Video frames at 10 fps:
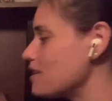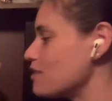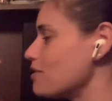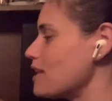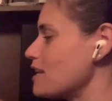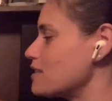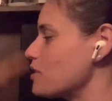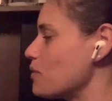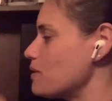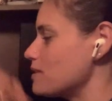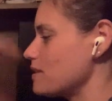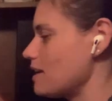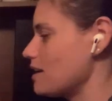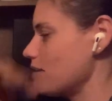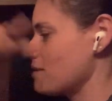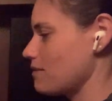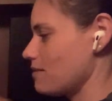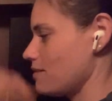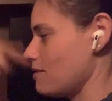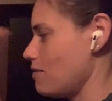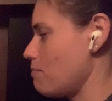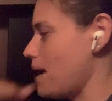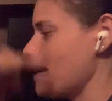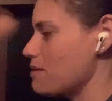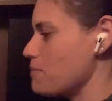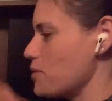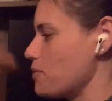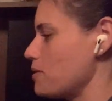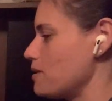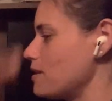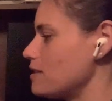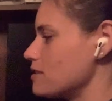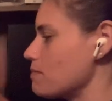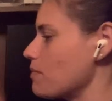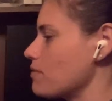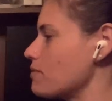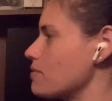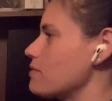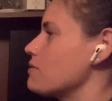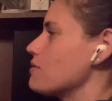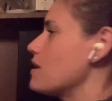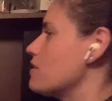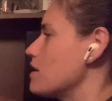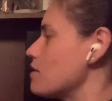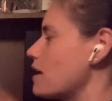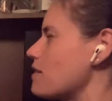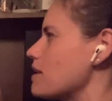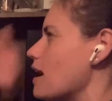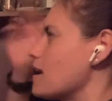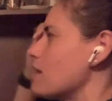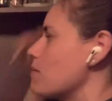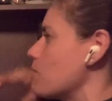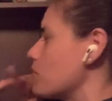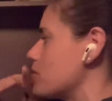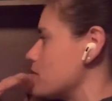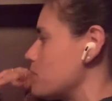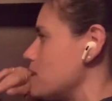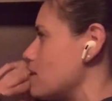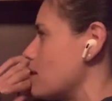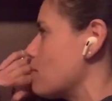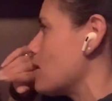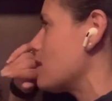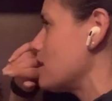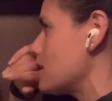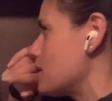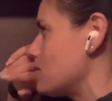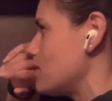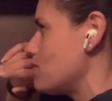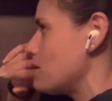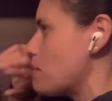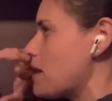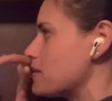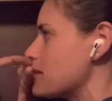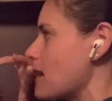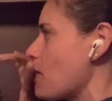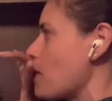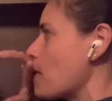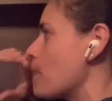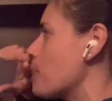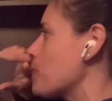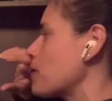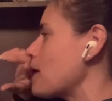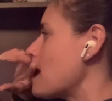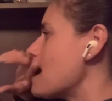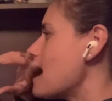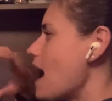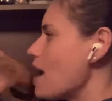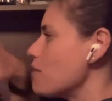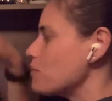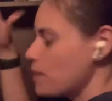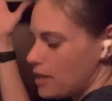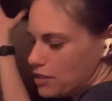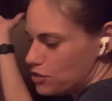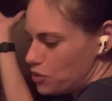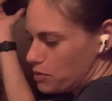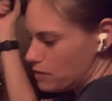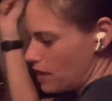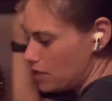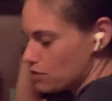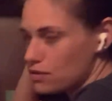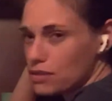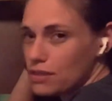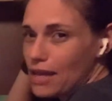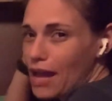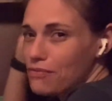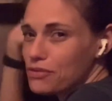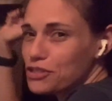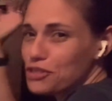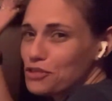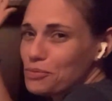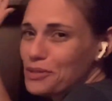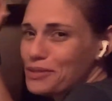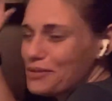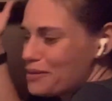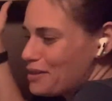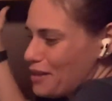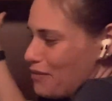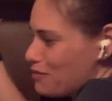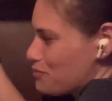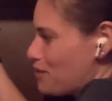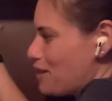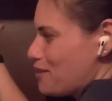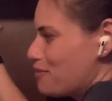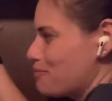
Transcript: their legs go into like a bike mode and they just and I can't remember what speed they run. I think it's 50 miles an hour. Either way, just know it's faster than the average human. Okay, the average regular